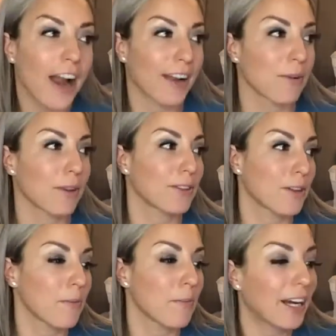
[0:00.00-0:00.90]
it with some
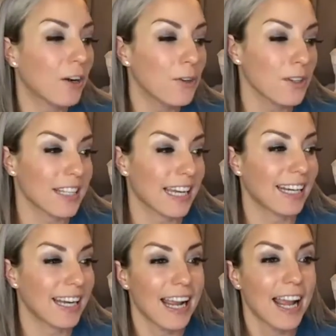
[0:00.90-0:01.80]
of my coaches. Like
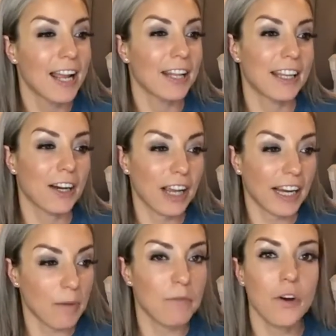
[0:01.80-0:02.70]
they're like,
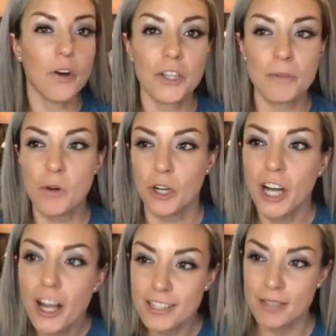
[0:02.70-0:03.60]
I'm focused more on
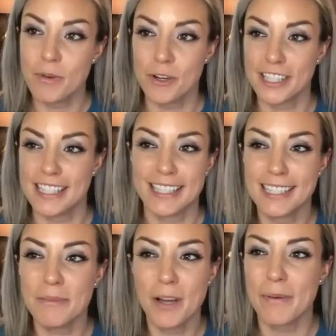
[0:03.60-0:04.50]
customers because it's
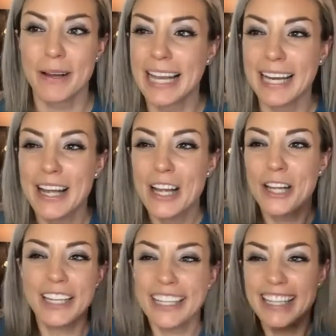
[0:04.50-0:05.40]
Team Cup. I'm like,
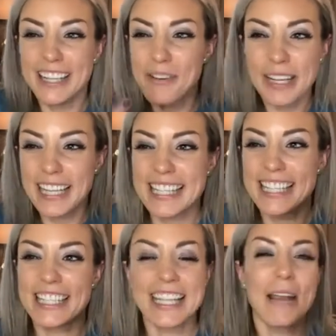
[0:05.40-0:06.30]
well, it's
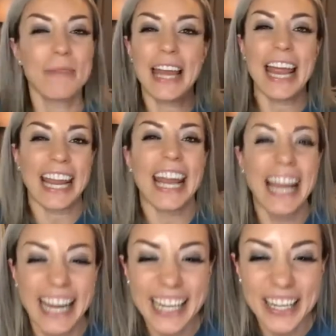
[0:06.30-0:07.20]
the same thing.
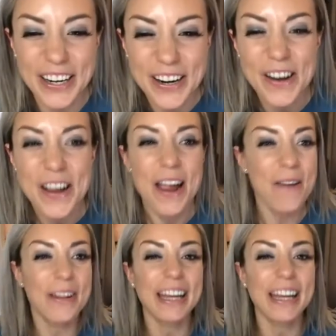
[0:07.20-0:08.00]
Like